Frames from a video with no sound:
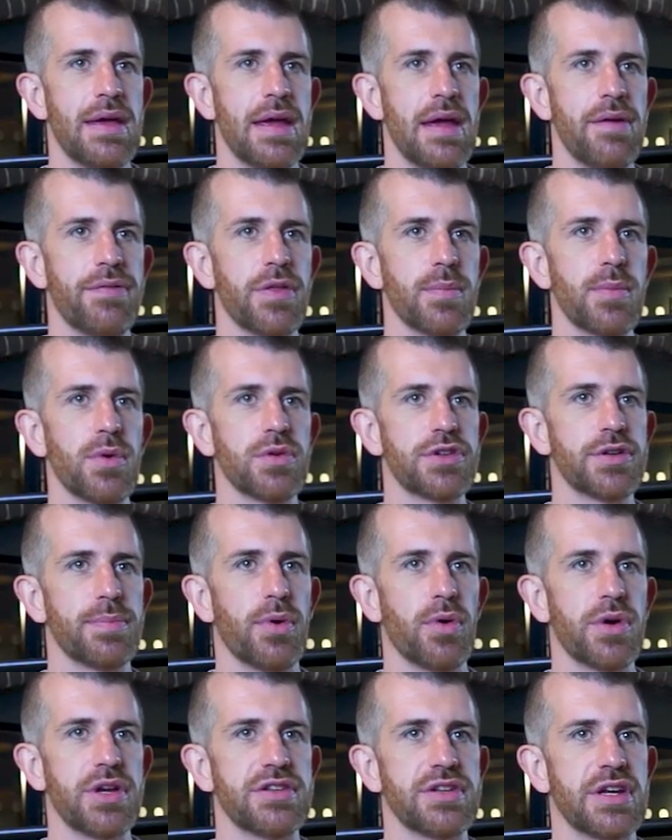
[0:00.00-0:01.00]
If the mortar
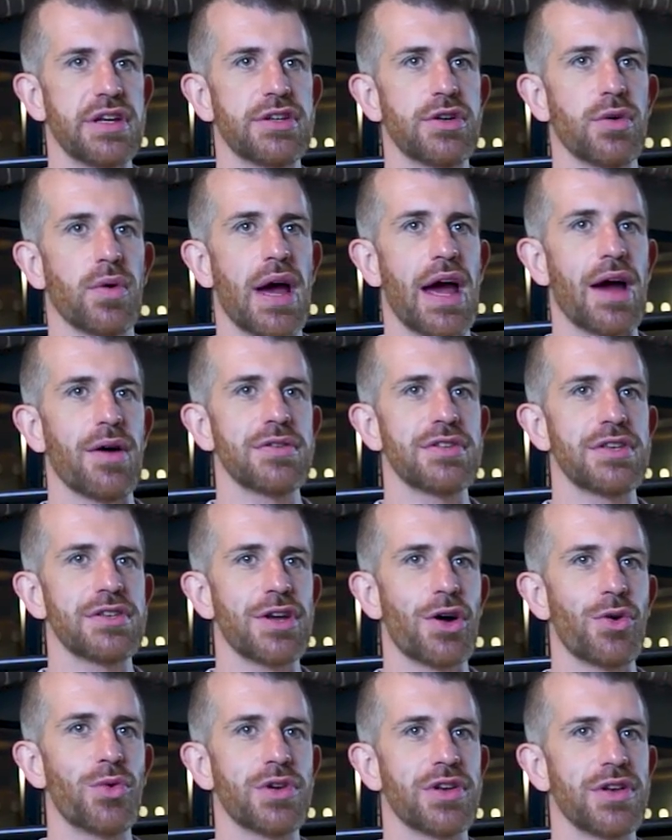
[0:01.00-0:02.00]
pointing to your house is
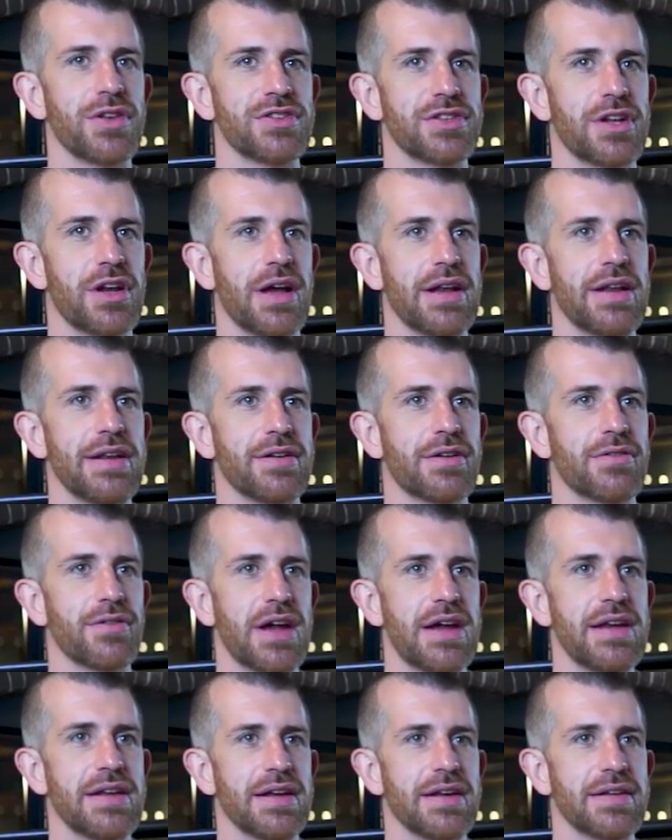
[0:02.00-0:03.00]
old and slightly
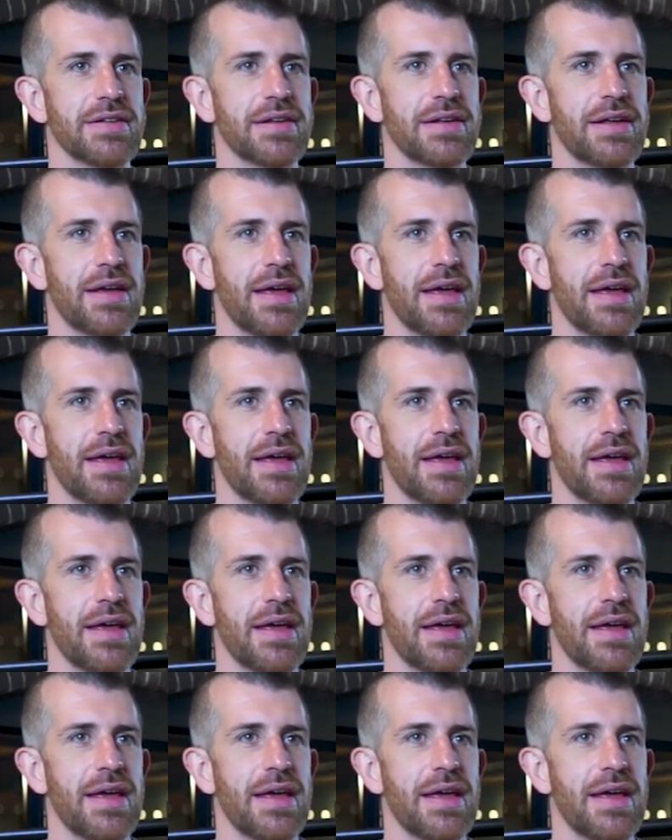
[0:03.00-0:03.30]
degraded,